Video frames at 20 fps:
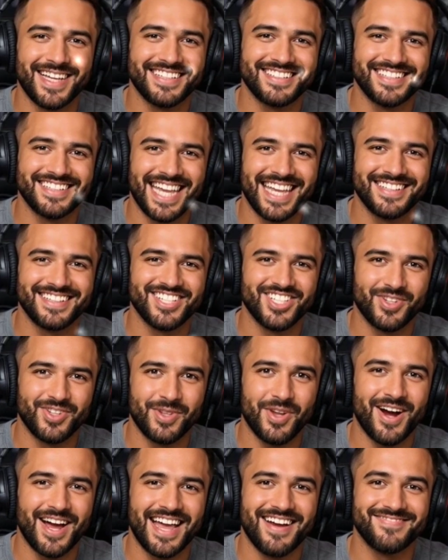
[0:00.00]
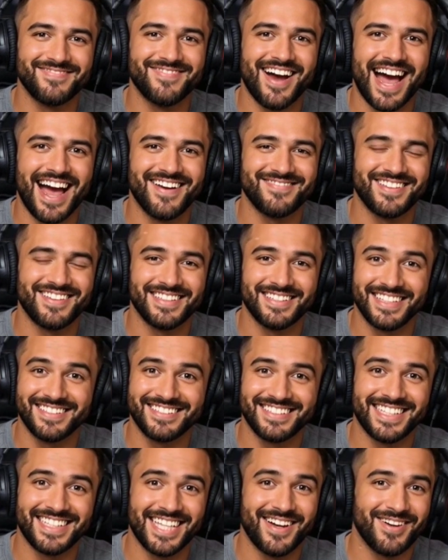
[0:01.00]
assigned a score out of 5 and
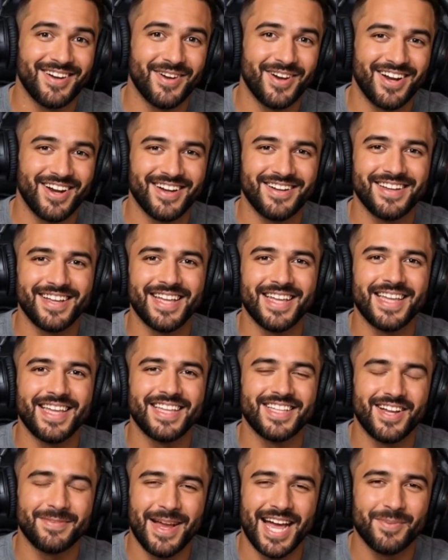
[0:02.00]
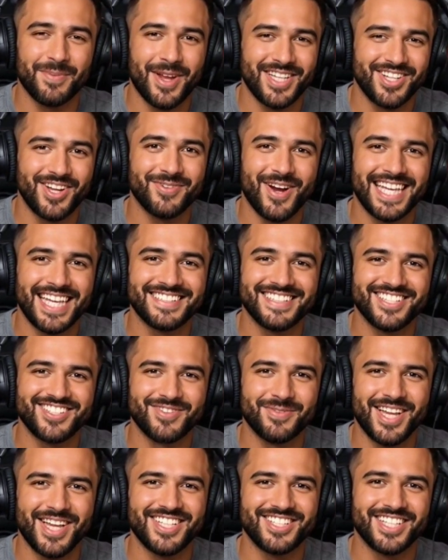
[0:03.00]
listed here in order. No matter what your credit
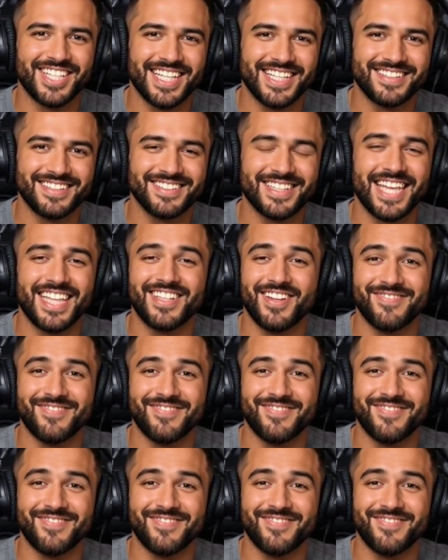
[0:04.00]
situation is, you'll